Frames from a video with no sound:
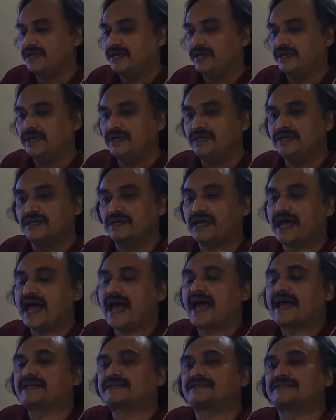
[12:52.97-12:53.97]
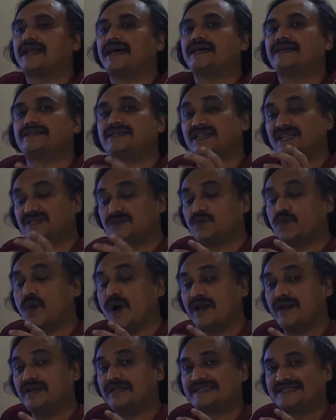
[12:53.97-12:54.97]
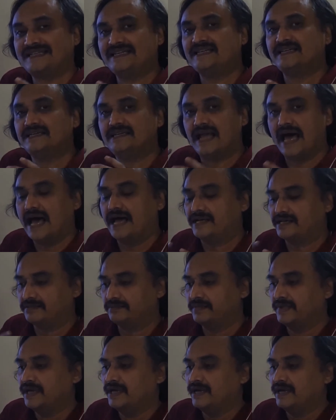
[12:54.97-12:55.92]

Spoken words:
it acts like just one single atom.